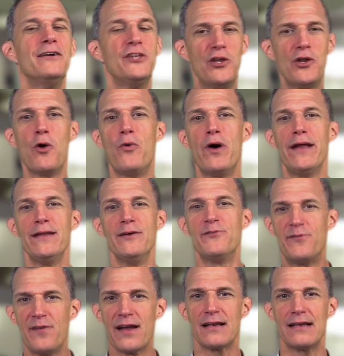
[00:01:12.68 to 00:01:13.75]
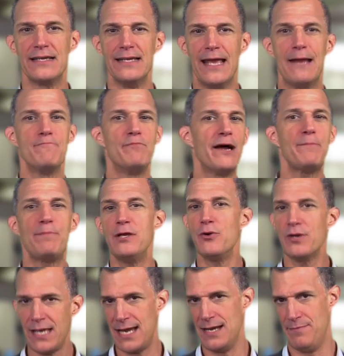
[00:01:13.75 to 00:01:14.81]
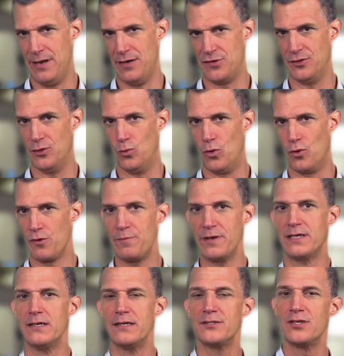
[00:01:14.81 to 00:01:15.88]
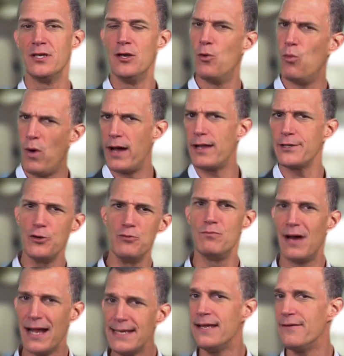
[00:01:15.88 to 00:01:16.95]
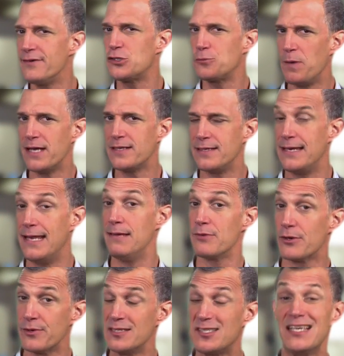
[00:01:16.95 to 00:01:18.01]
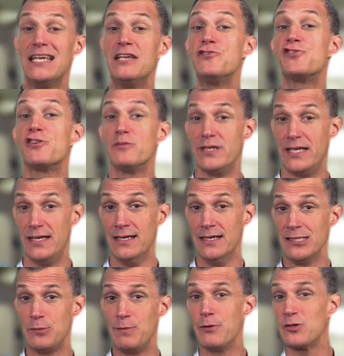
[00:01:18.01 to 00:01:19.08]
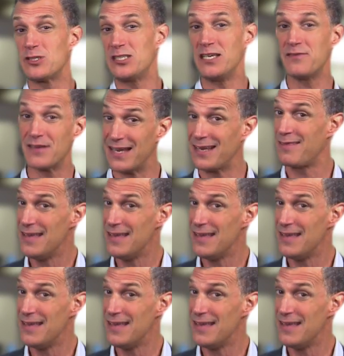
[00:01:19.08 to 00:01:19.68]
You know what? Finally, it might be okay to mention the war because while you might have expected immigrants in Germany to be received like